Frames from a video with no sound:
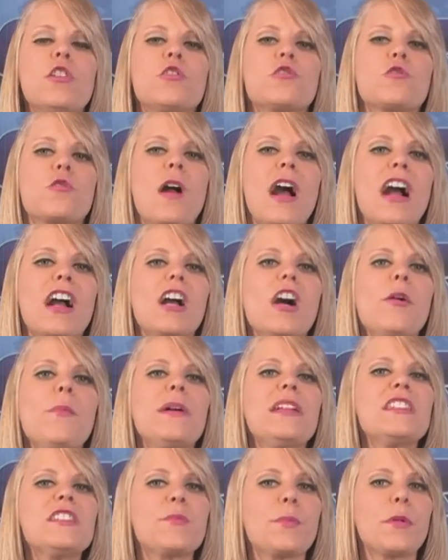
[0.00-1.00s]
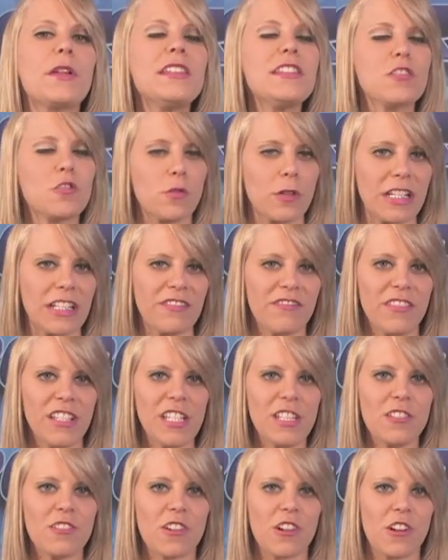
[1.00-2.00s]
TrackUp and split screen
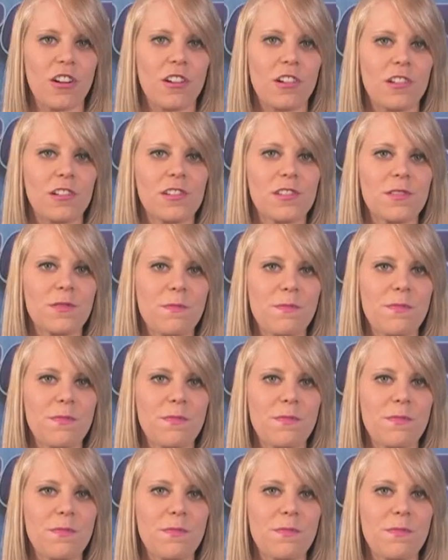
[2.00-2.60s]
features.